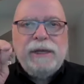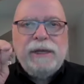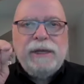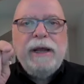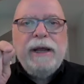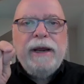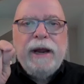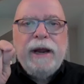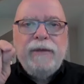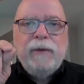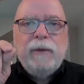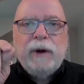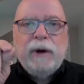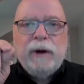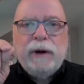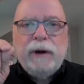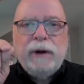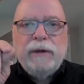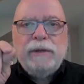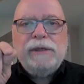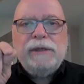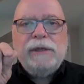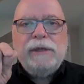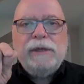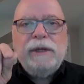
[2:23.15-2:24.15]
In other
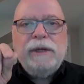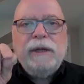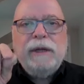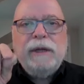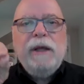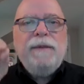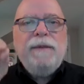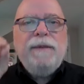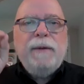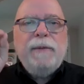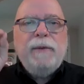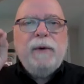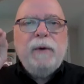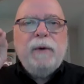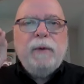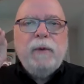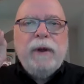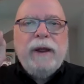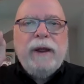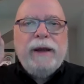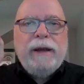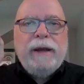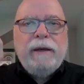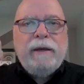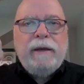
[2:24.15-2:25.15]
words, they were
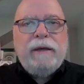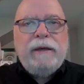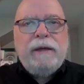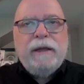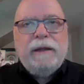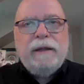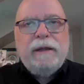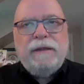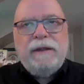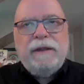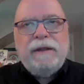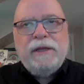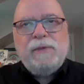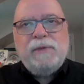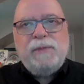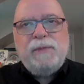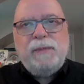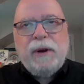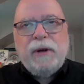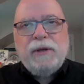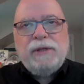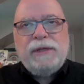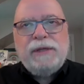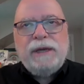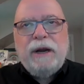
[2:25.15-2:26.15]
written to this
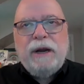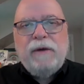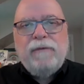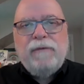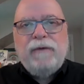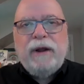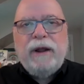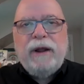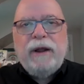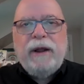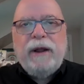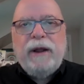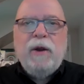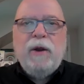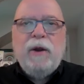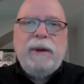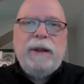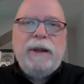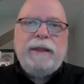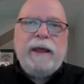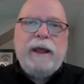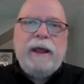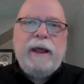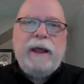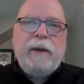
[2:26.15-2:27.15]
person over here,
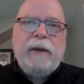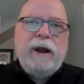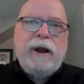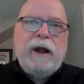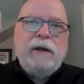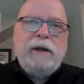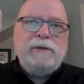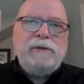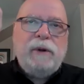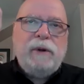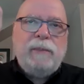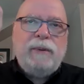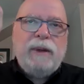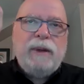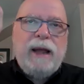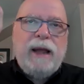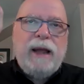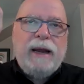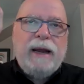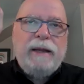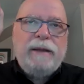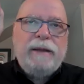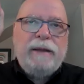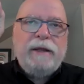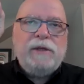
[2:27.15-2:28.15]
but they would also
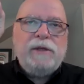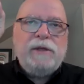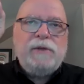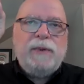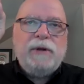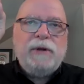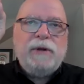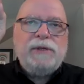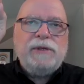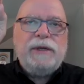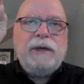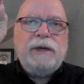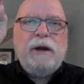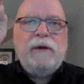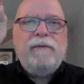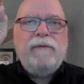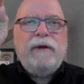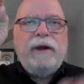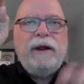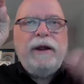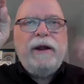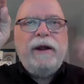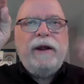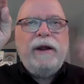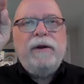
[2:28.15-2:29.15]
apply to this person over
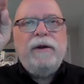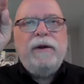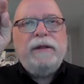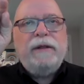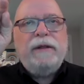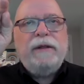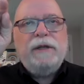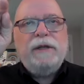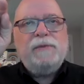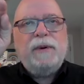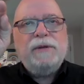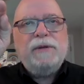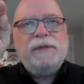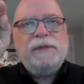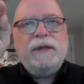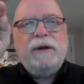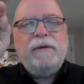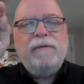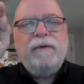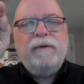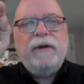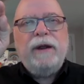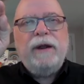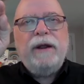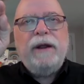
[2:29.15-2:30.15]
here and this person
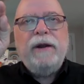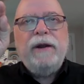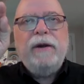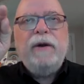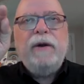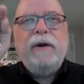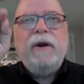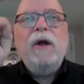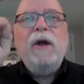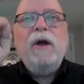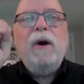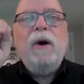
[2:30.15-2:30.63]
over here.